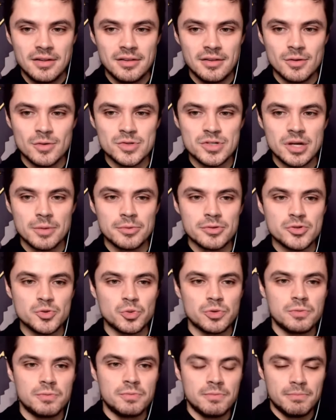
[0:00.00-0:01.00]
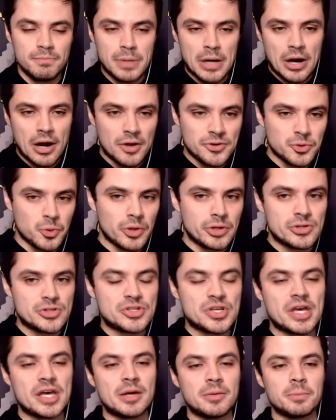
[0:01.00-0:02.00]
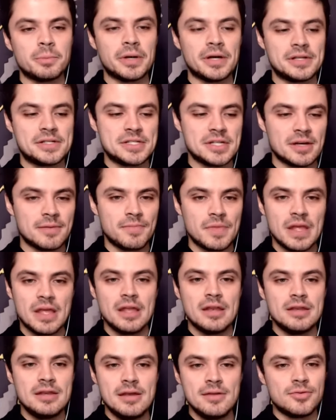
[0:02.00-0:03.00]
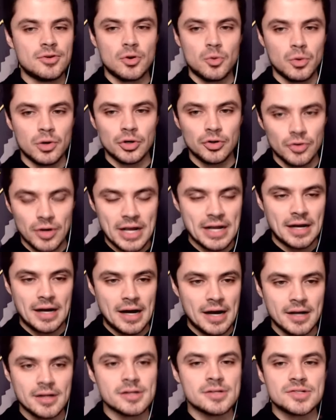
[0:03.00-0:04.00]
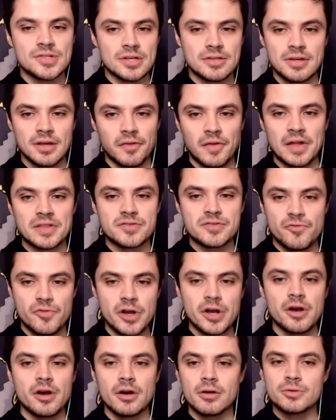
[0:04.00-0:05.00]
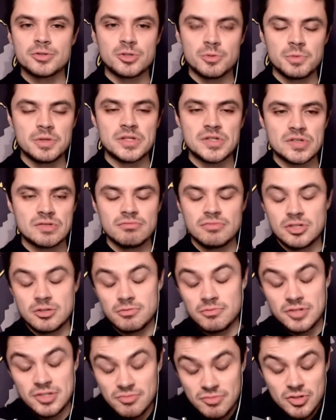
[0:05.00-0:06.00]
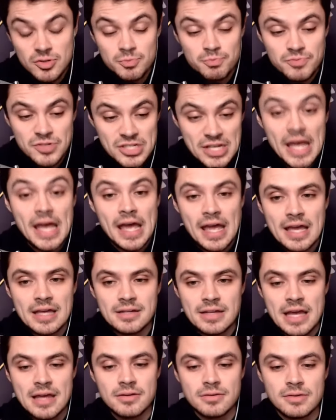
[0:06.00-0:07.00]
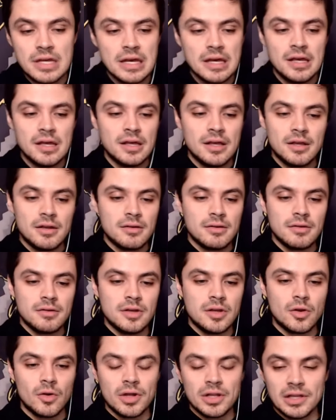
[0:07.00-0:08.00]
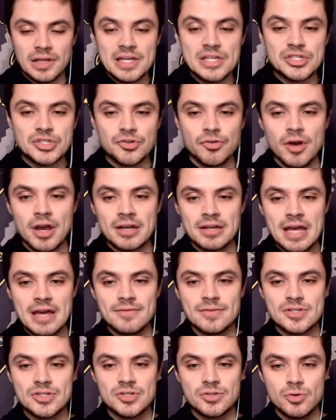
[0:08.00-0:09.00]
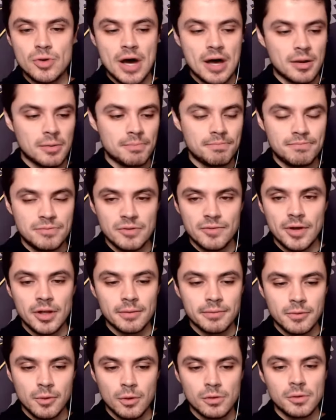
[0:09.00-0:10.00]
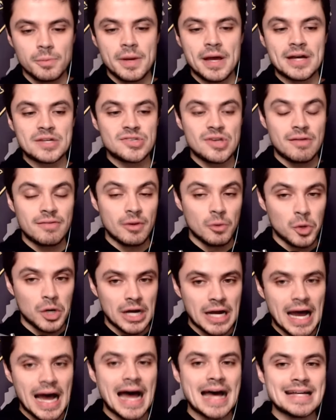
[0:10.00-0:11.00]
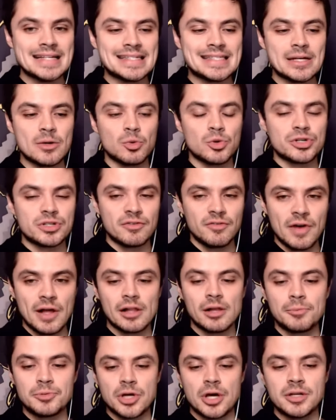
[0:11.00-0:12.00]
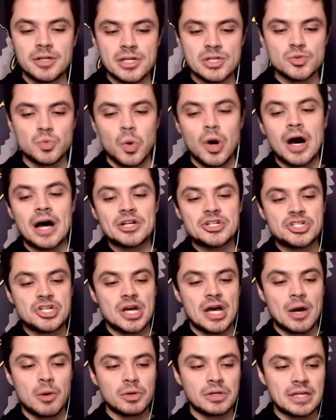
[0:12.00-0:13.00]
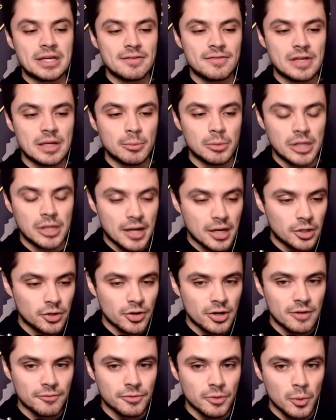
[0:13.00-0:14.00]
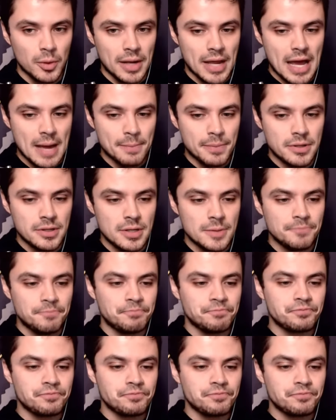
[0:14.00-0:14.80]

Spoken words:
those numbers would bear out to what you're saying, but neither were great hires. I think that's fair to say. And you know, at least Greg Davis knew how to develop quarterbacks, and there were guys that were developed on his watch. I would give him a lot of credit for what happened